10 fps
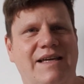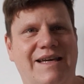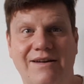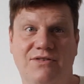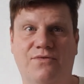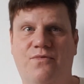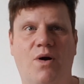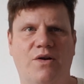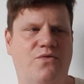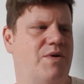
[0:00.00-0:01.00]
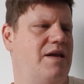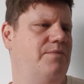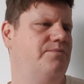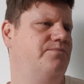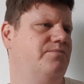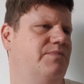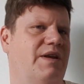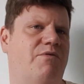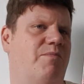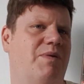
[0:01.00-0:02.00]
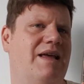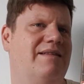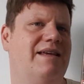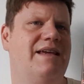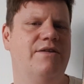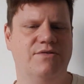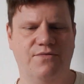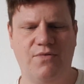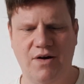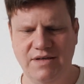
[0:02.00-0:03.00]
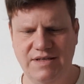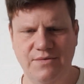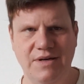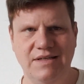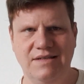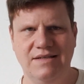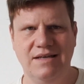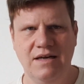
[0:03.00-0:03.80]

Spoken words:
Gears of War 3. Never played the Gears of War series,